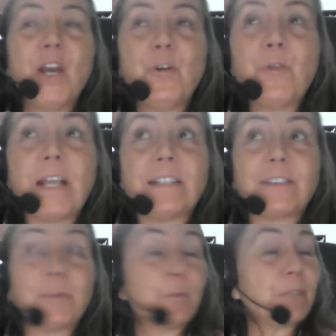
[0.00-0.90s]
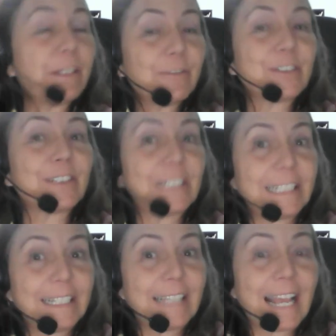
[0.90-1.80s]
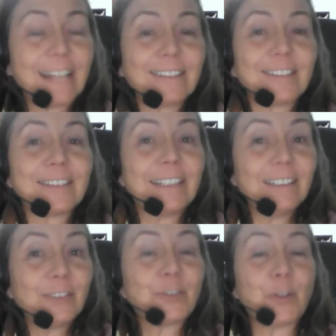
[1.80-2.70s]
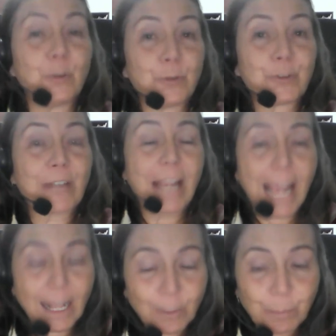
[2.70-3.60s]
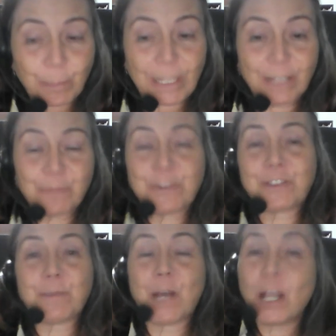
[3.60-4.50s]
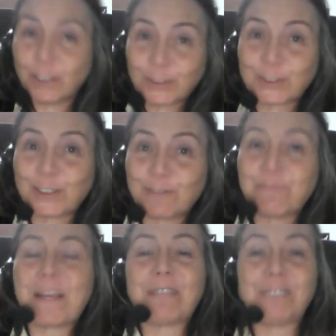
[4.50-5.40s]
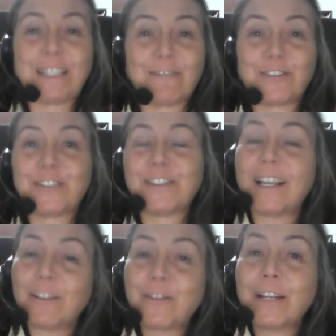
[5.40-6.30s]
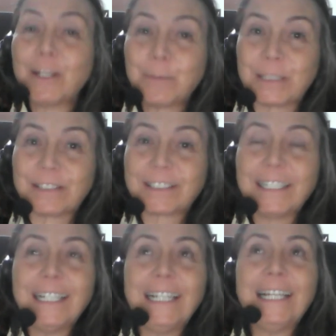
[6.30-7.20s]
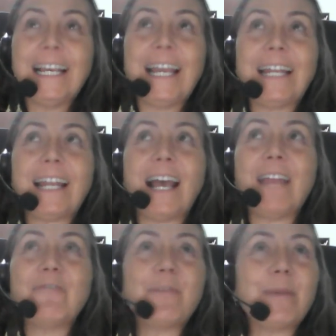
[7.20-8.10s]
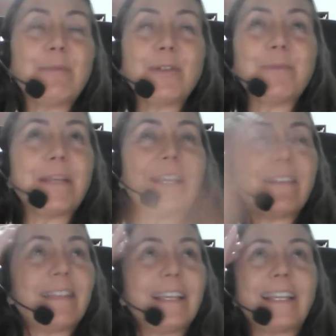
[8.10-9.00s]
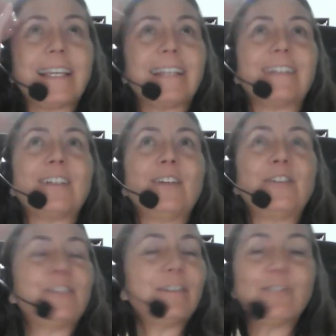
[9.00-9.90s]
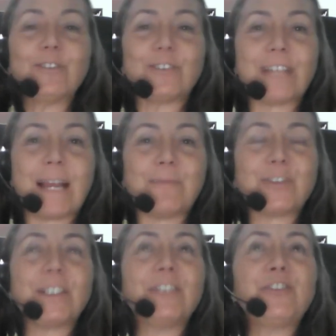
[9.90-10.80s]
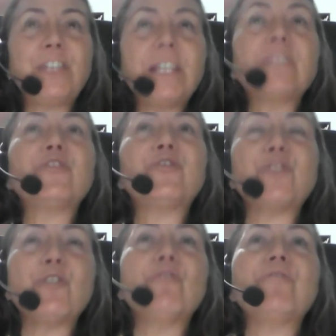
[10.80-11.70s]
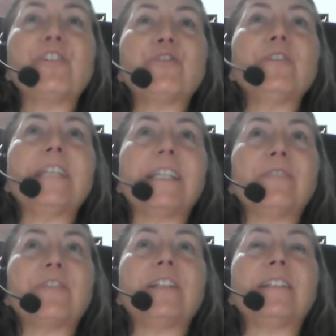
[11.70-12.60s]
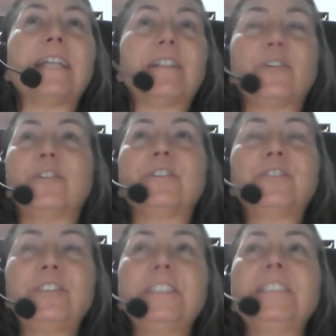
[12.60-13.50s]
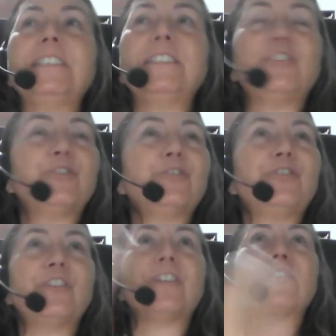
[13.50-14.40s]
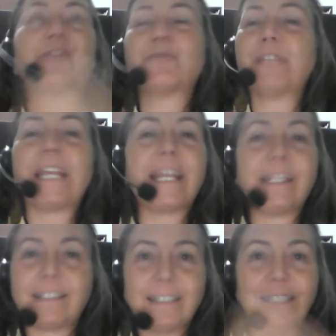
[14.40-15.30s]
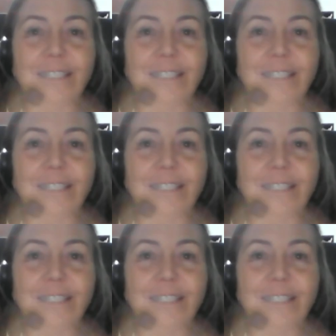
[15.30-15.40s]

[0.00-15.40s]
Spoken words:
who has previously, as a sales coach, helped me with some other stuff back when I was a psychotherapist. And I remember me thinking several times, she is so visually gifted, that girl. She should just create